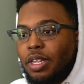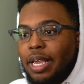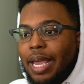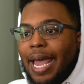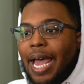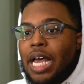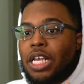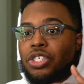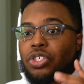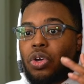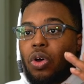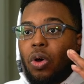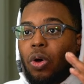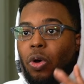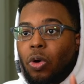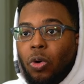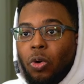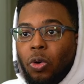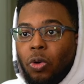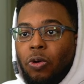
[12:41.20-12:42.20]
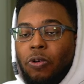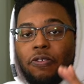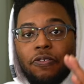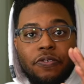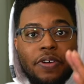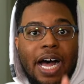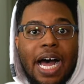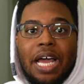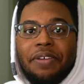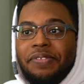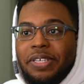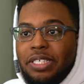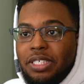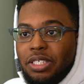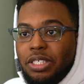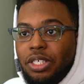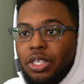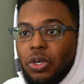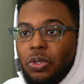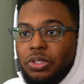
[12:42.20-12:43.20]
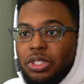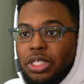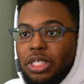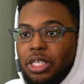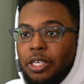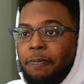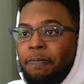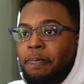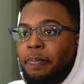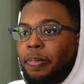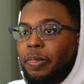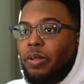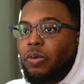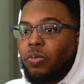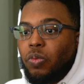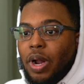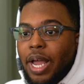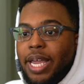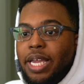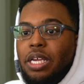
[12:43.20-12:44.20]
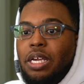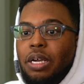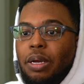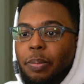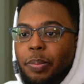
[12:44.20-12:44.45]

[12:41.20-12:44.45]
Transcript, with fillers: As a whole, five is D O T, right?